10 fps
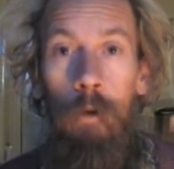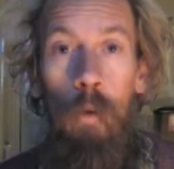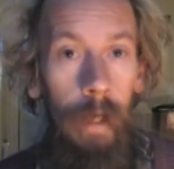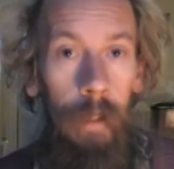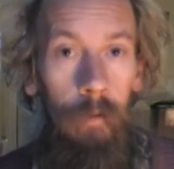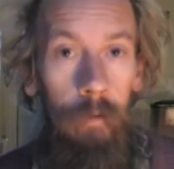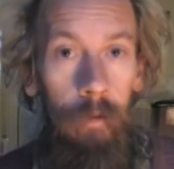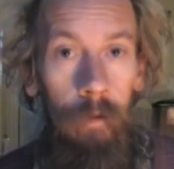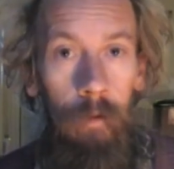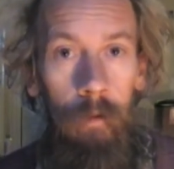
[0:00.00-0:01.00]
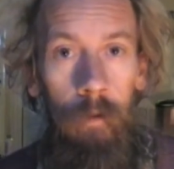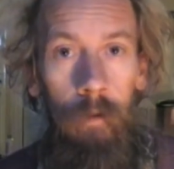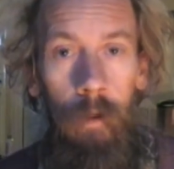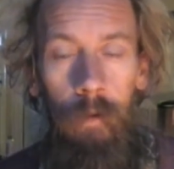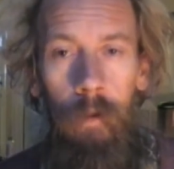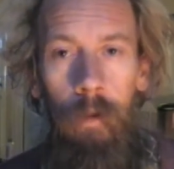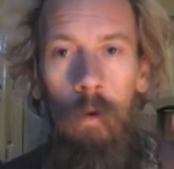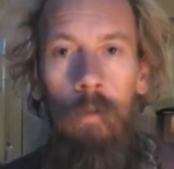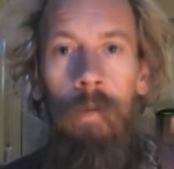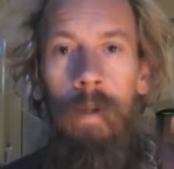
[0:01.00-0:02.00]
quit. I think they've
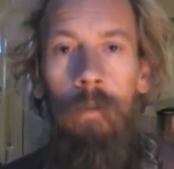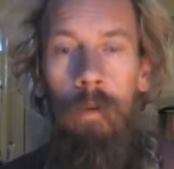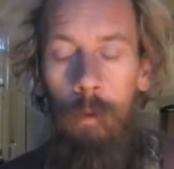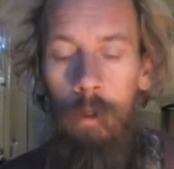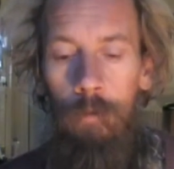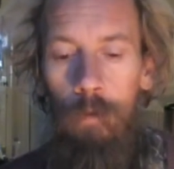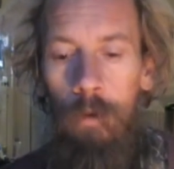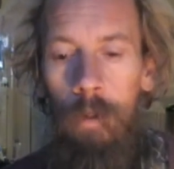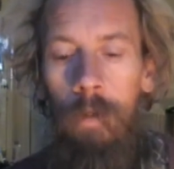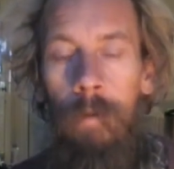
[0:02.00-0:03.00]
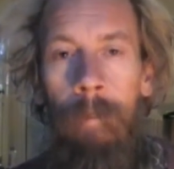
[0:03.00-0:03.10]
got a fancy word for it.